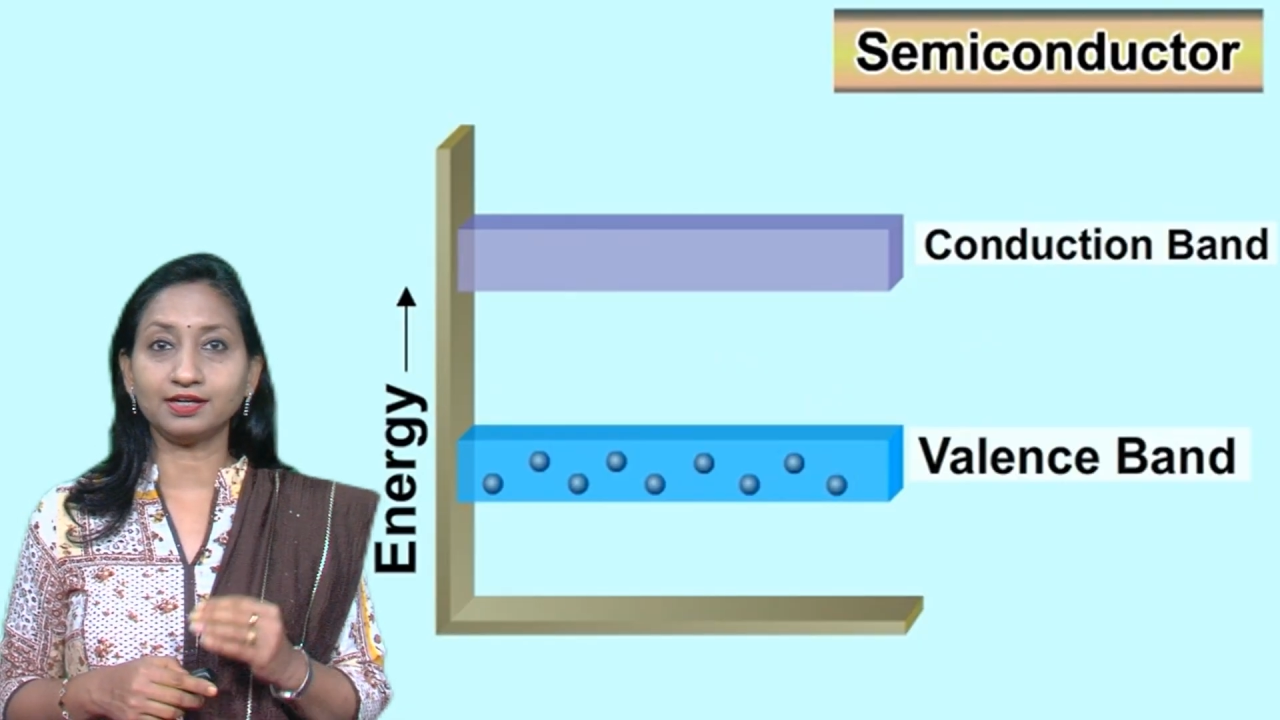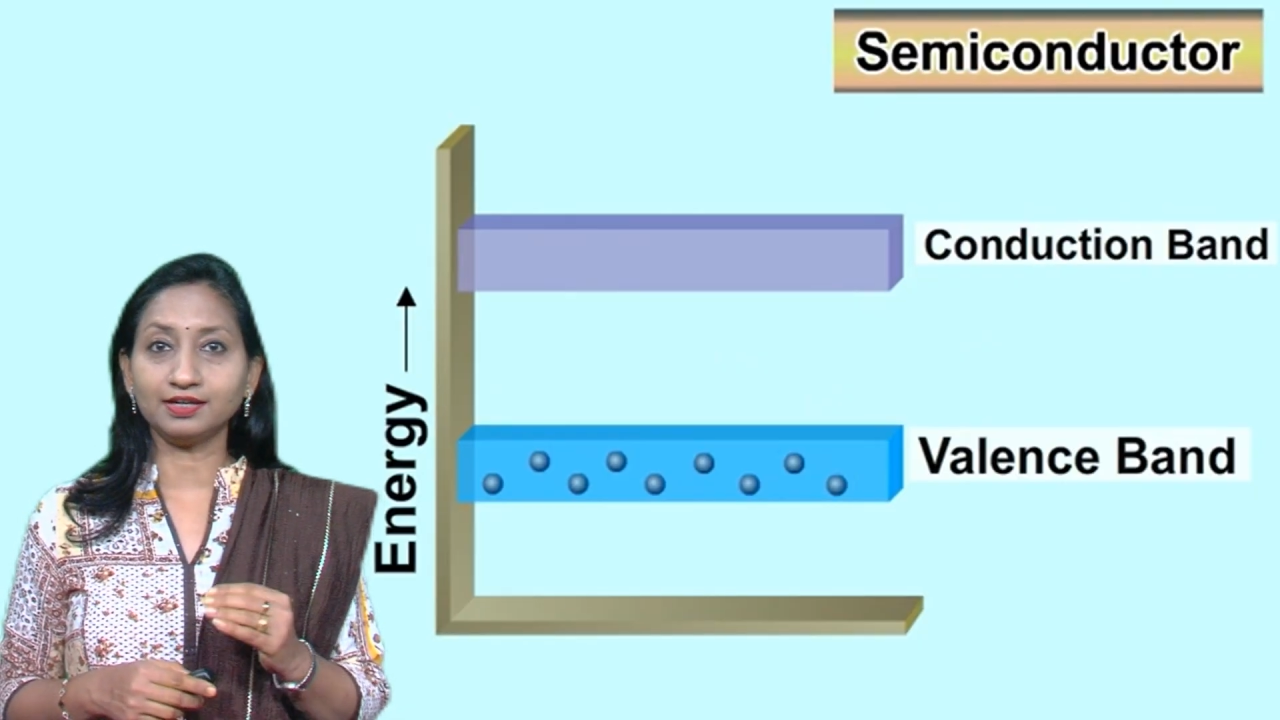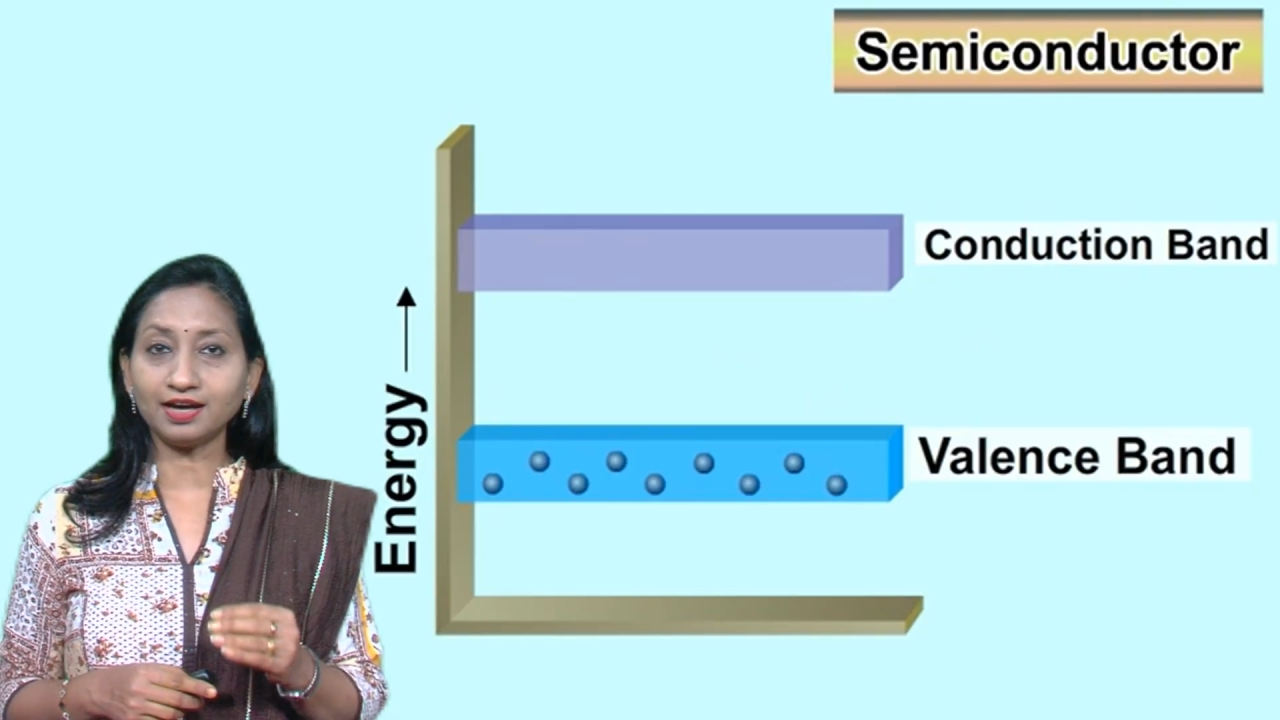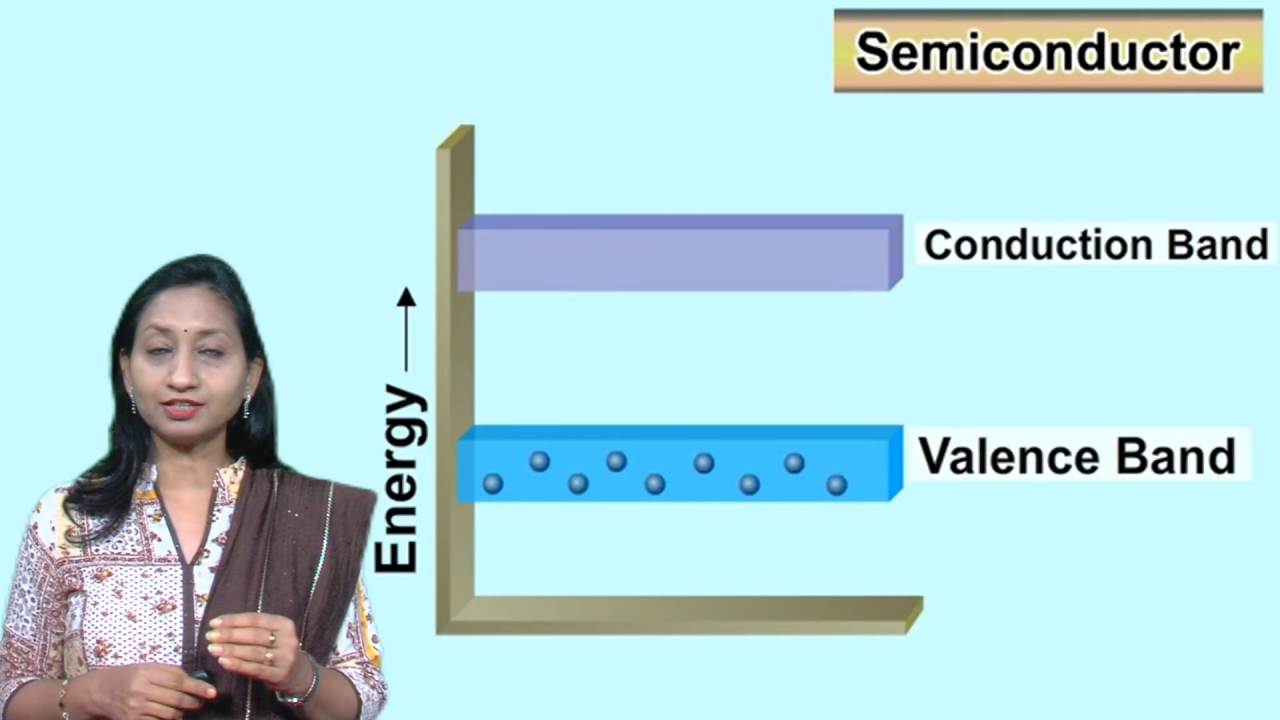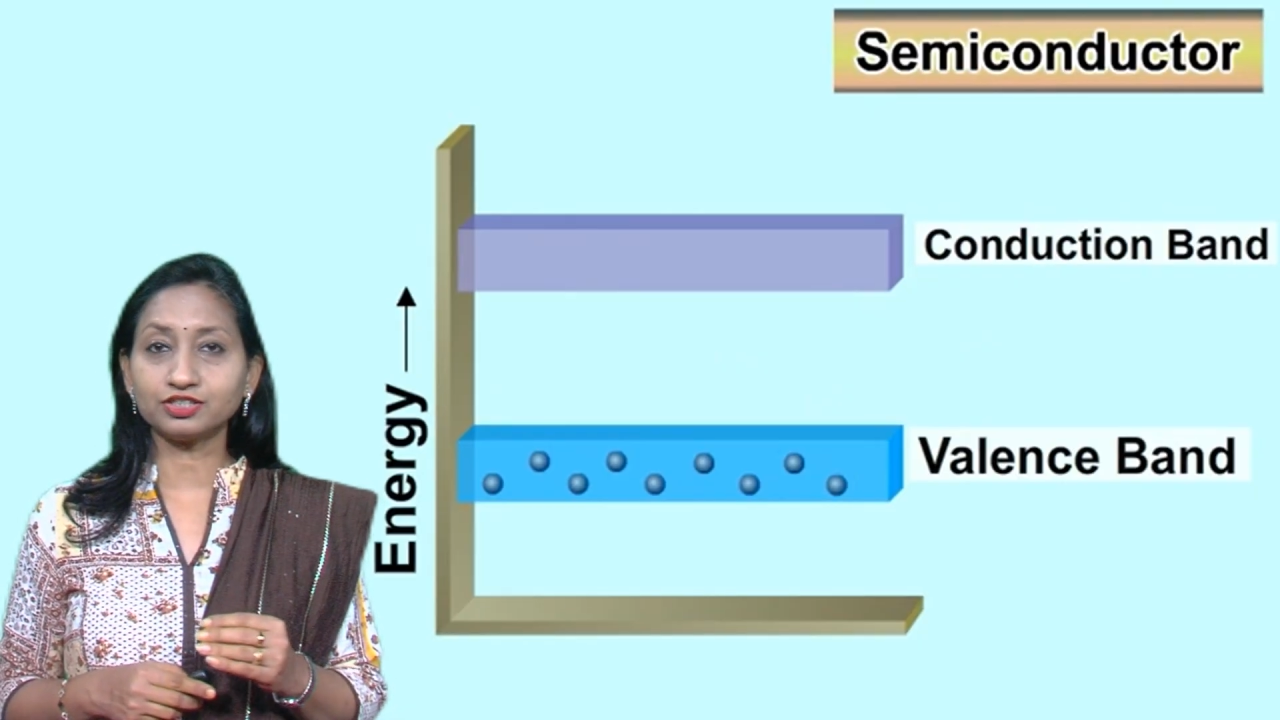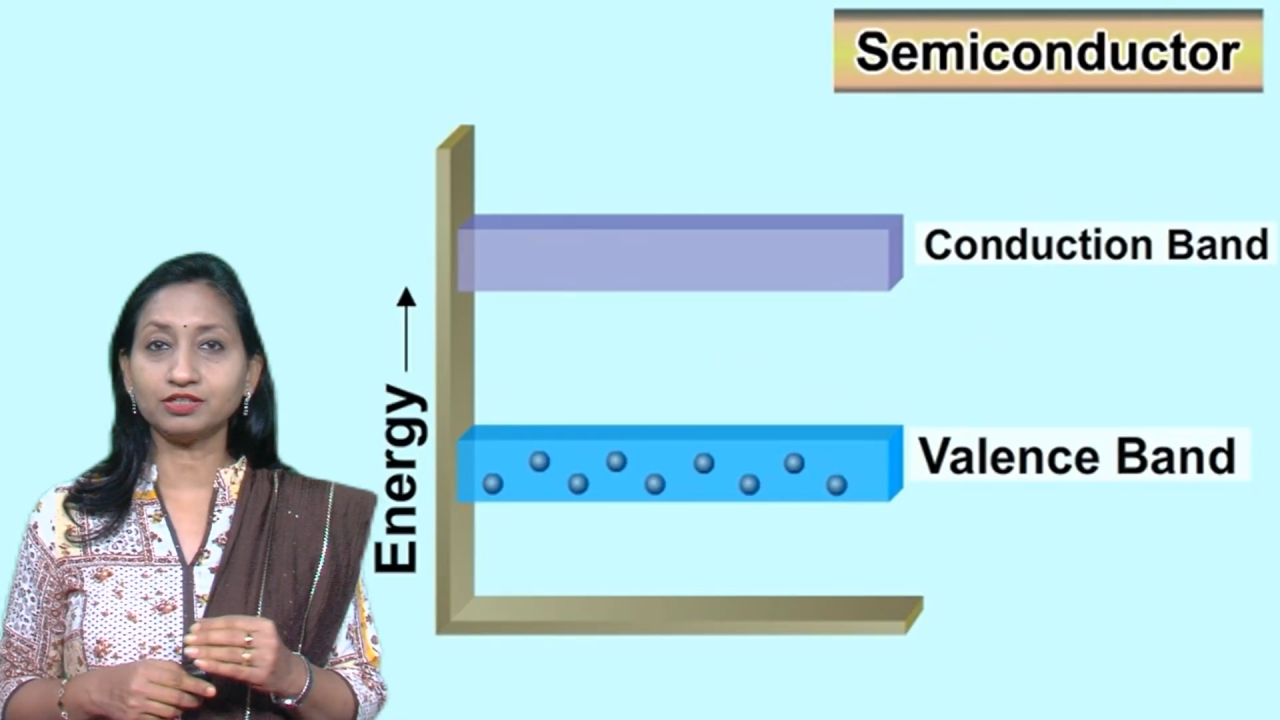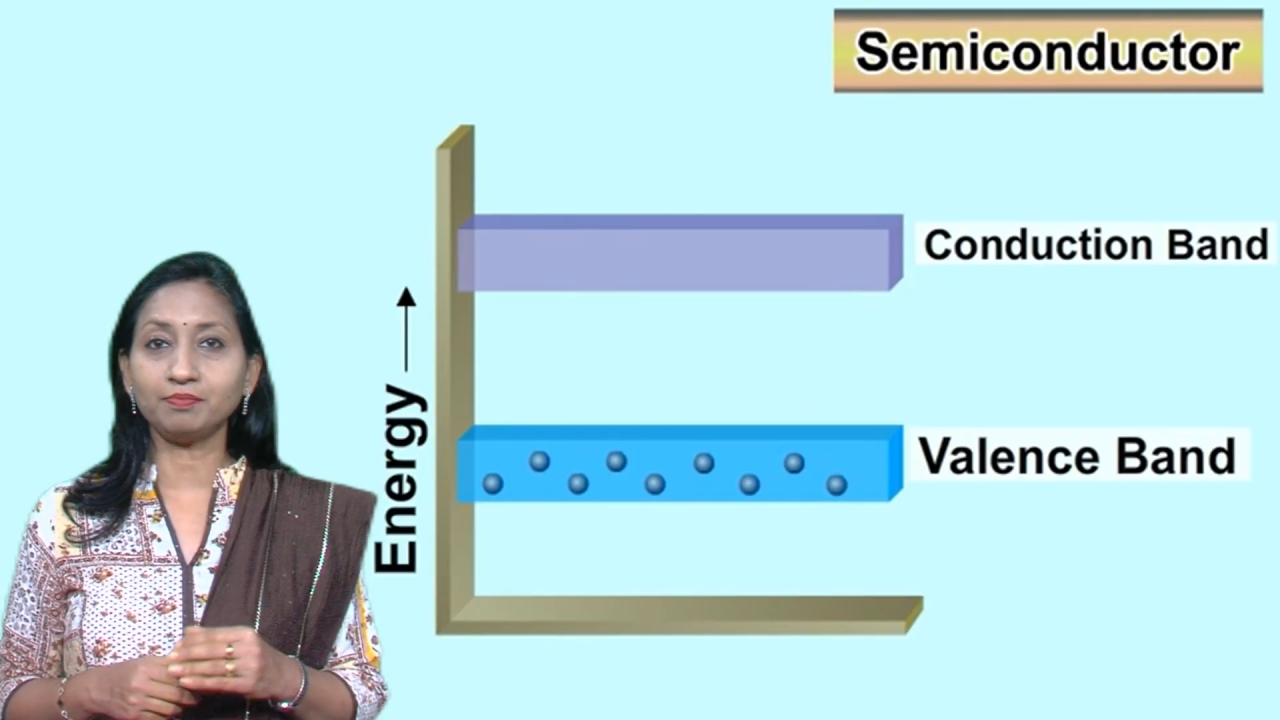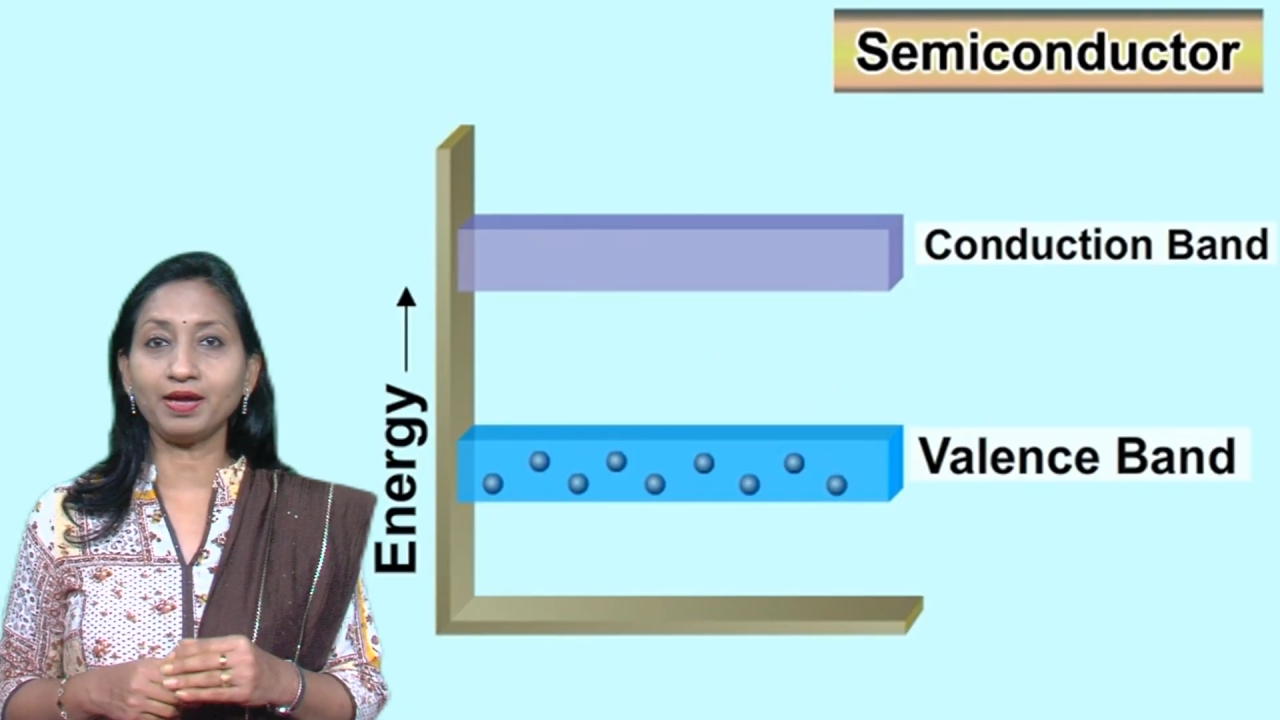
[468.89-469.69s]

conduction